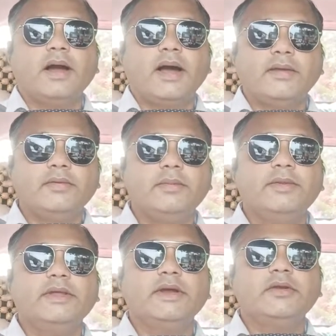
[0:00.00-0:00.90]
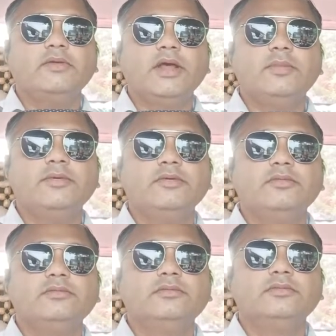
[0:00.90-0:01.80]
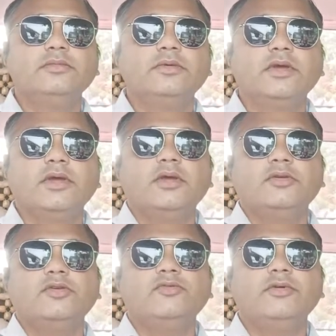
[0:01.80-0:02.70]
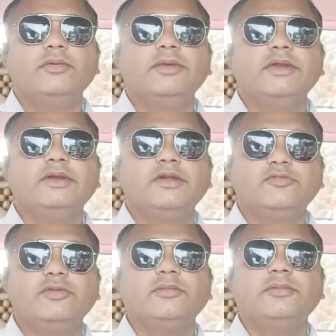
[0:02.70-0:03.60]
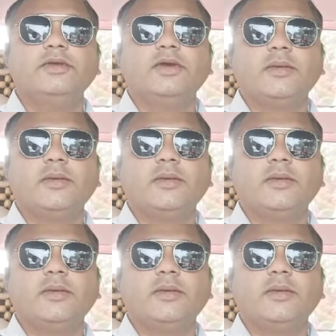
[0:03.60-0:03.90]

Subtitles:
I will be there to help you. You will be in touch with me.